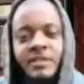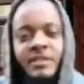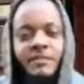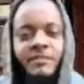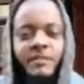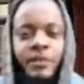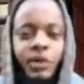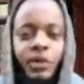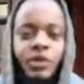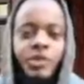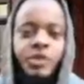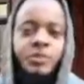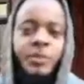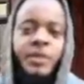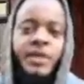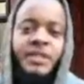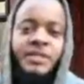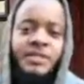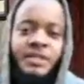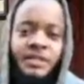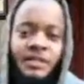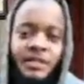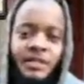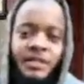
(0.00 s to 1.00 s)
a lot of
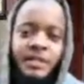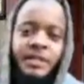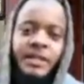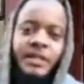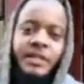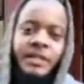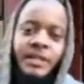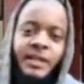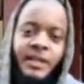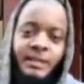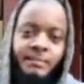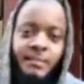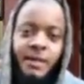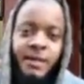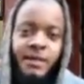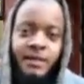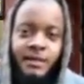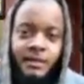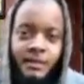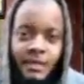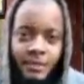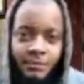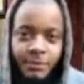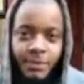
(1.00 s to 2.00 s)
sweetness in the
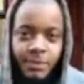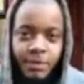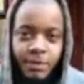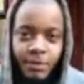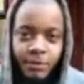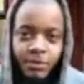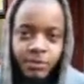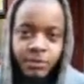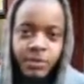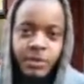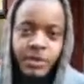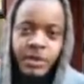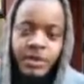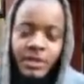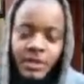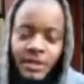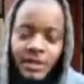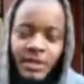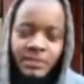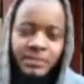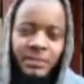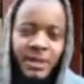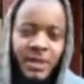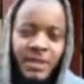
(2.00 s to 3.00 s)
Iman, like we know.
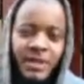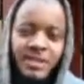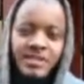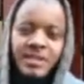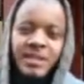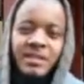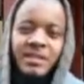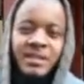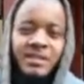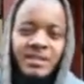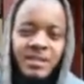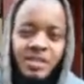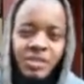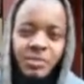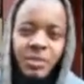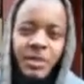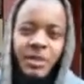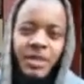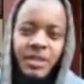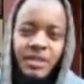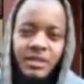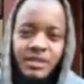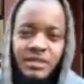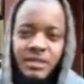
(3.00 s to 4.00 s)
In Iman there's a
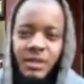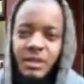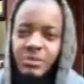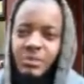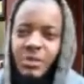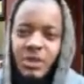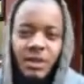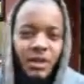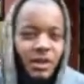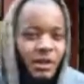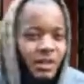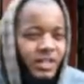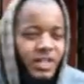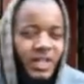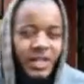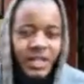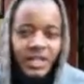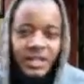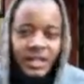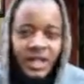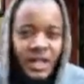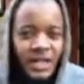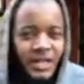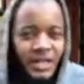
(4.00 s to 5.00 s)
sweetness that we can't get
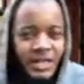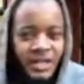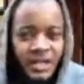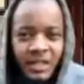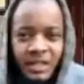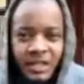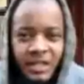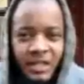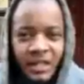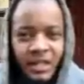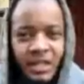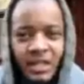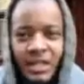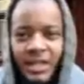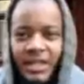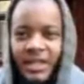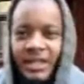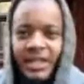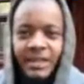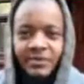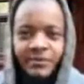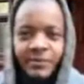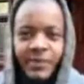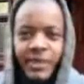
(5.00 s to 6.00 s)
in
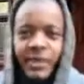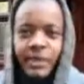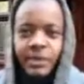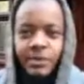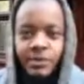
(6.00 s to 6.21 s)
anything